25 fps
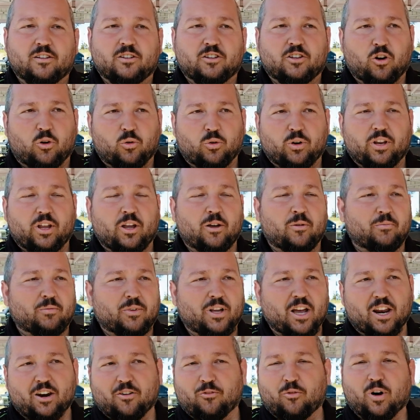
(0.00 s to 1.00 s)
Told them
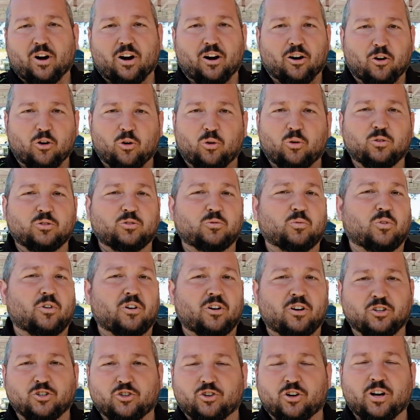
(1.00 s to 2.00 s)
kind of what our goals were
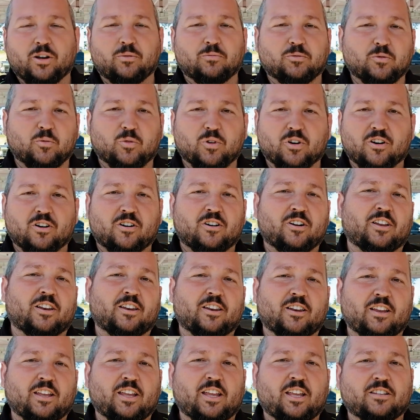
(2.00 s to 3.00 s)
and dreams were,
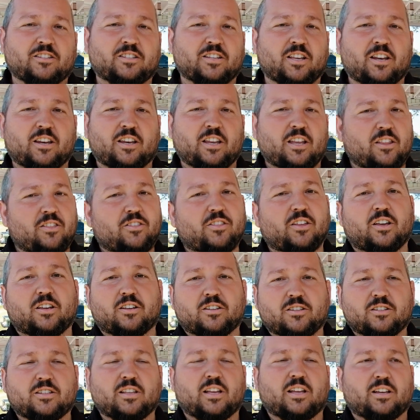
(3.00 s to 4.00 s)
and he said he
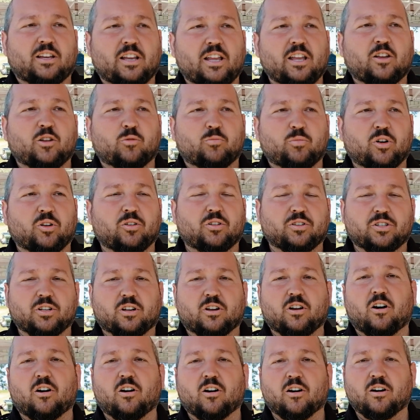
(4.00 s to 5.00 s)
thinks that he could build us a
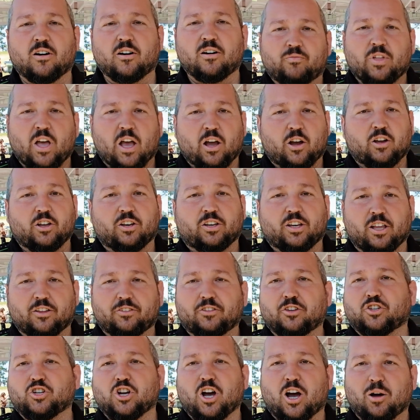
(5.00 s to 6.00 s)
car that could get
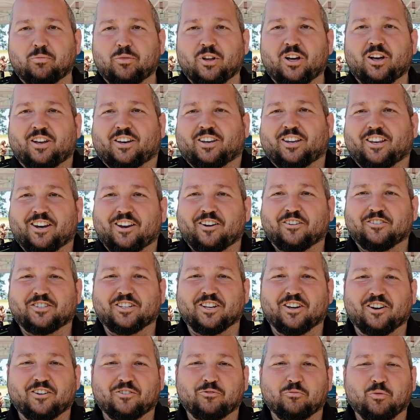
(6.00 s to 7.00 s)
the job done,
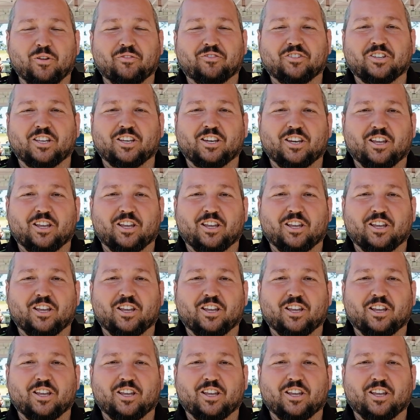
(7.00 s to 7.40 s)
So we've seen